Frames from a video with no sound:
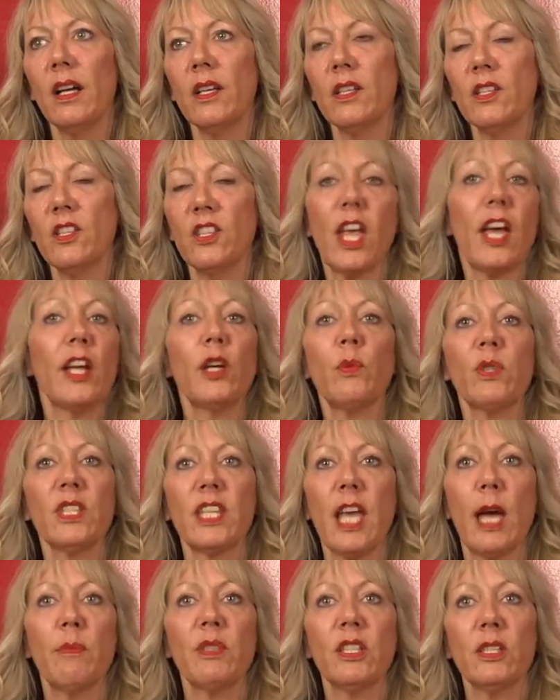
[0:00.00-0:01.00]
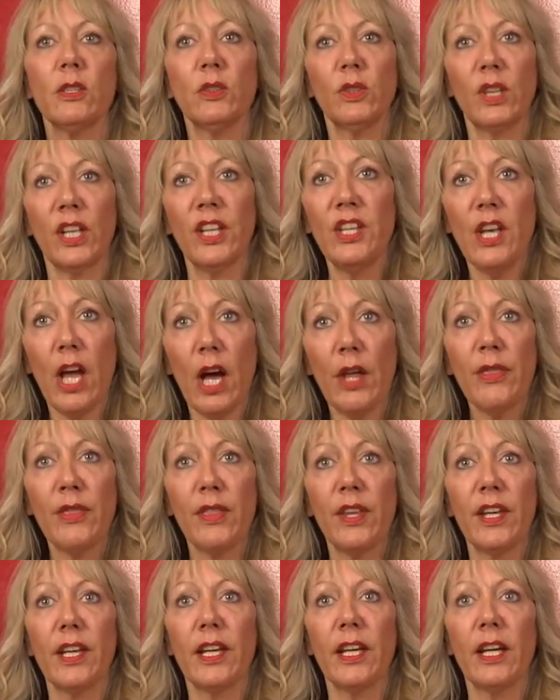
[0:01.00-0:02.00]
said it was absolutely
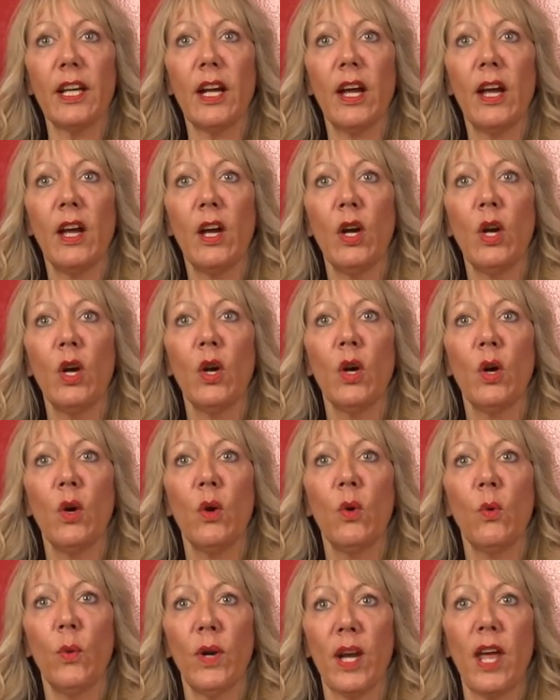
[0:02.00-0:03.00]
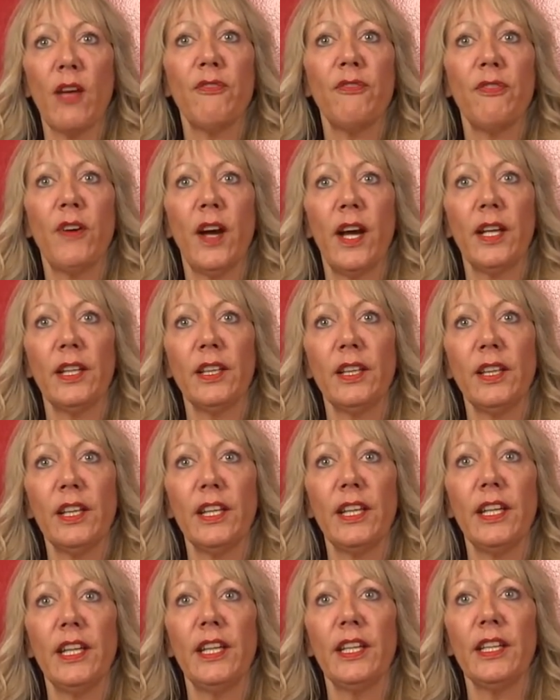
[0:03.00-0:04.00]
nothing, when I
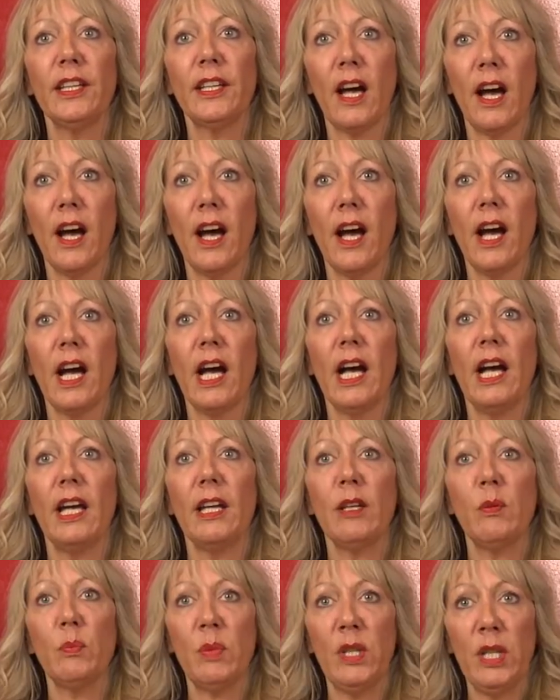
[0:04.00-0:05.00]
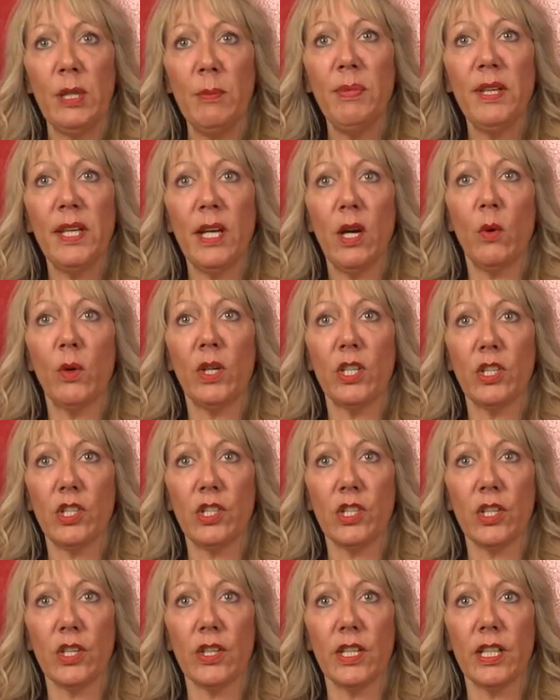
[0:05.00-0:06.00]
finally got PPO
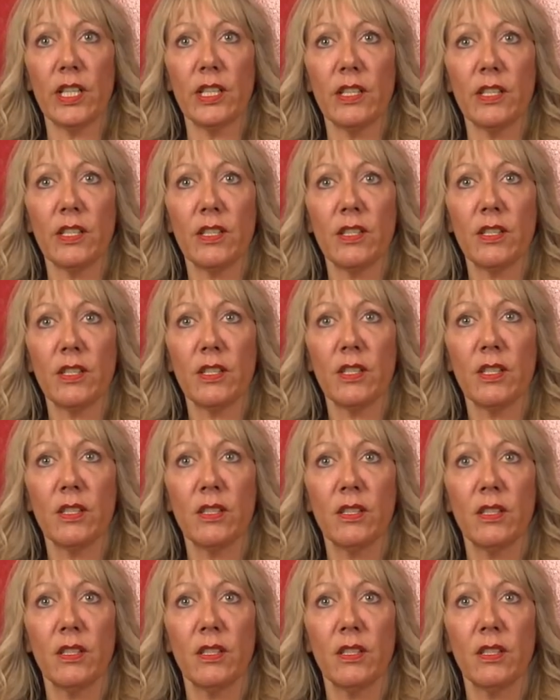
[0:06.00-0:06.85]
insurance,